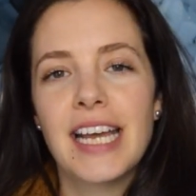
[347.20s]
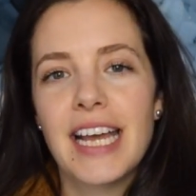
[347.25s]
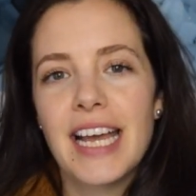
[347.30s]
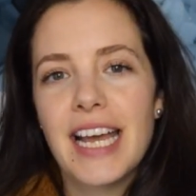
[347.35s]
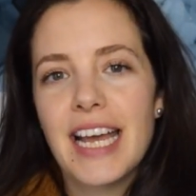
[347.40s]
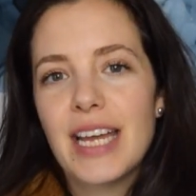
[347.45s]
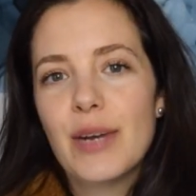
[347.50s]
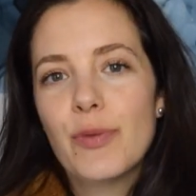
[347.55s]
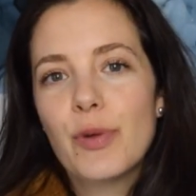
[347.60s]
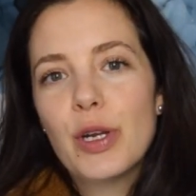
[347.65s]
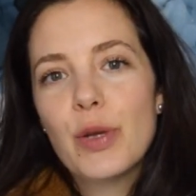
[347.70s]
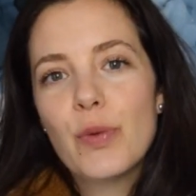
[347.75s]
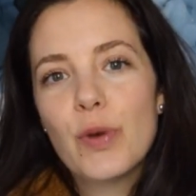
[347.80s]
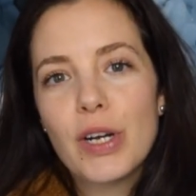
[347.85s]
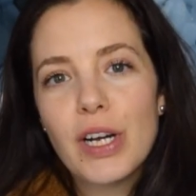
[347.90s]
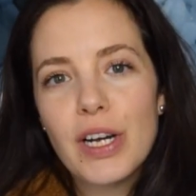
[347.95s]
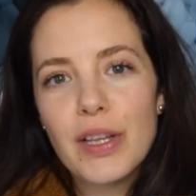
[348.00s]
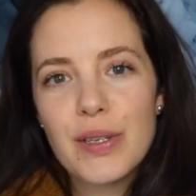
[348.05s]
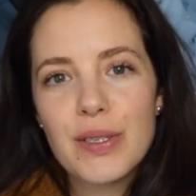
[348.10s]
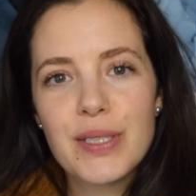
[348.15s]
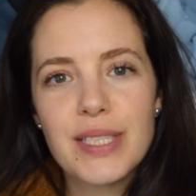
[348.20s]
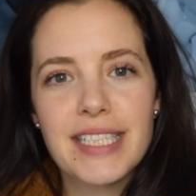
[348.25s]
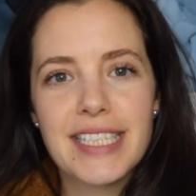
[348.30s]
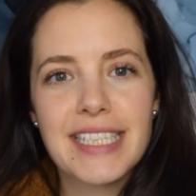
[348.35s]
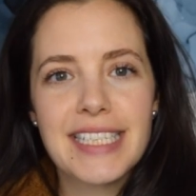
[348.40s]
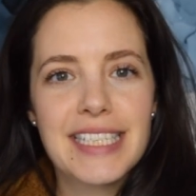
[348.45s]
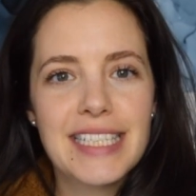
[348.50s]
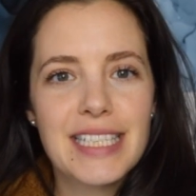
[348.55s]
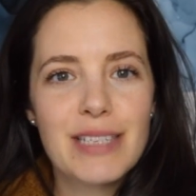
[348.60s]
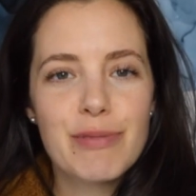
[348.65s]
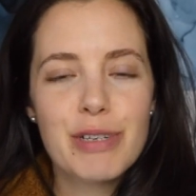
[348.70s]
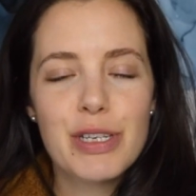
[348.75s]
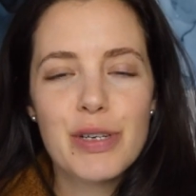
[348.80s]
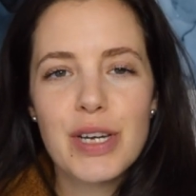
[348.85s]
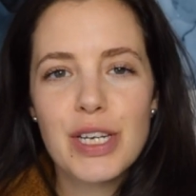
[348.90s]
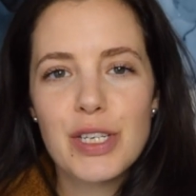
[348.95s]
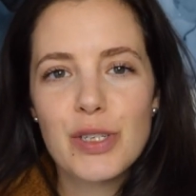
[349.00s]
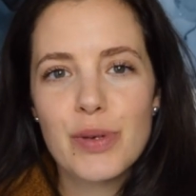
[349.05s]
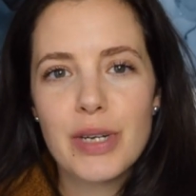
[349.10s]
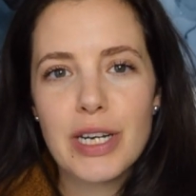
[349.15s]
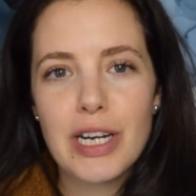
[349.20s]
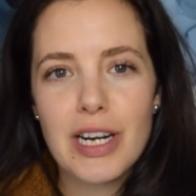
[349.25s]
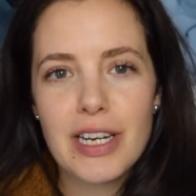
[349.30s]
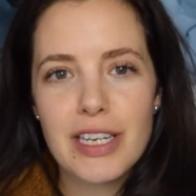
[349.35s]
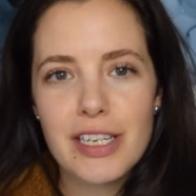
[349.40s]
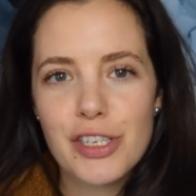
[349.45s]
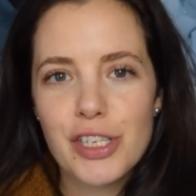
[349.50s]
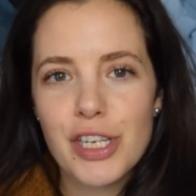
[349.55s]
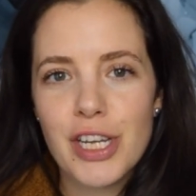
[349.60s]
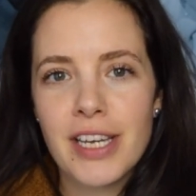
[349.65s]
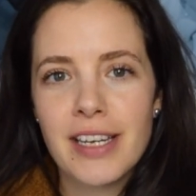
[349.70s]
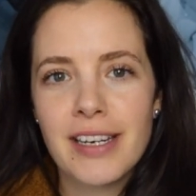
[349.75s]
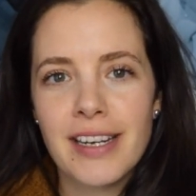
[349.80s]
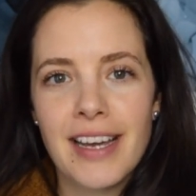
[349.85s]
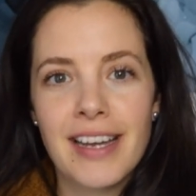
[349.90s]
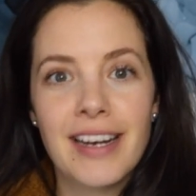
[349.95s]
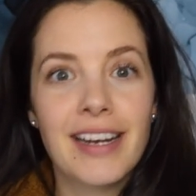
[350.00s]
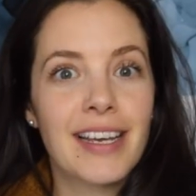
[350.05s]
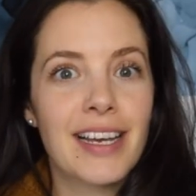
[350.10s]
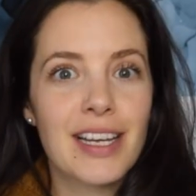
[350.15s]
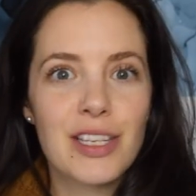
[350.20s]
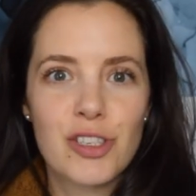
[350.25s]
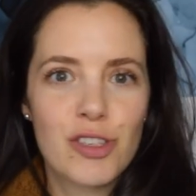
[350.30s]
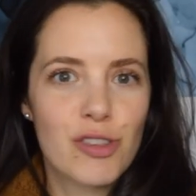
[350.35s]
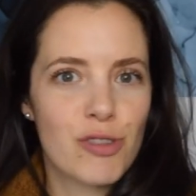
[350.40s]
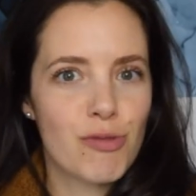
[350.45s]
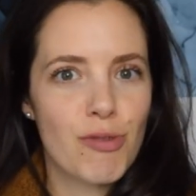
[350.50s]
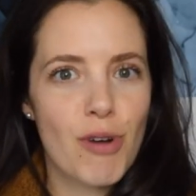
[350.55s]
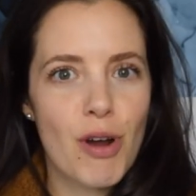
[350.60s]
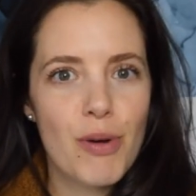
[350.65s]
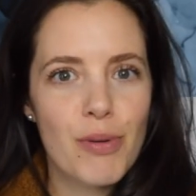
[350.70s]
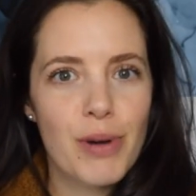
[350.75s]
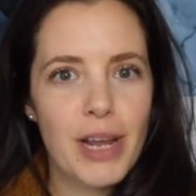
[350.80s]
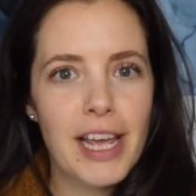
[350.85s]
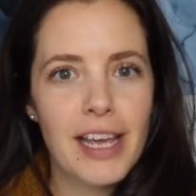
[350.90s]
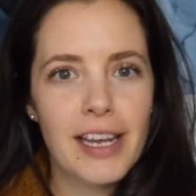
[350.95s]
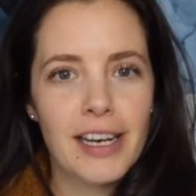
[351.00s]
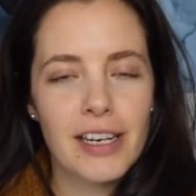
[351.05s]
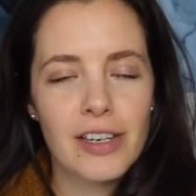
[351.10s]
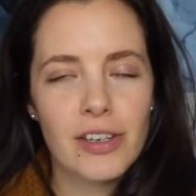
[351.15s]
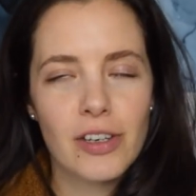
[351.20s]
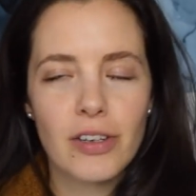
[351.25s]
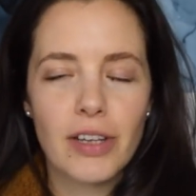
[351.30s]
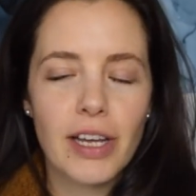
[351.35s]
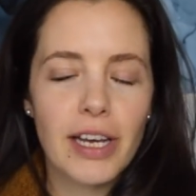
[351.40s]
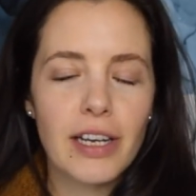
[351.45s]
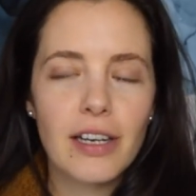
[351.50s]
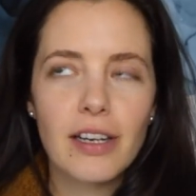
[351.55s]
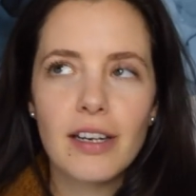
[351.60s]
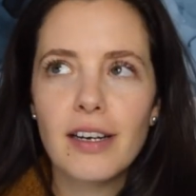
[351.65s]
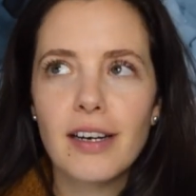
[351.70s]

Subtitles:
And when you work on those things, then when you get to an audition and it gets thrown in and you're like,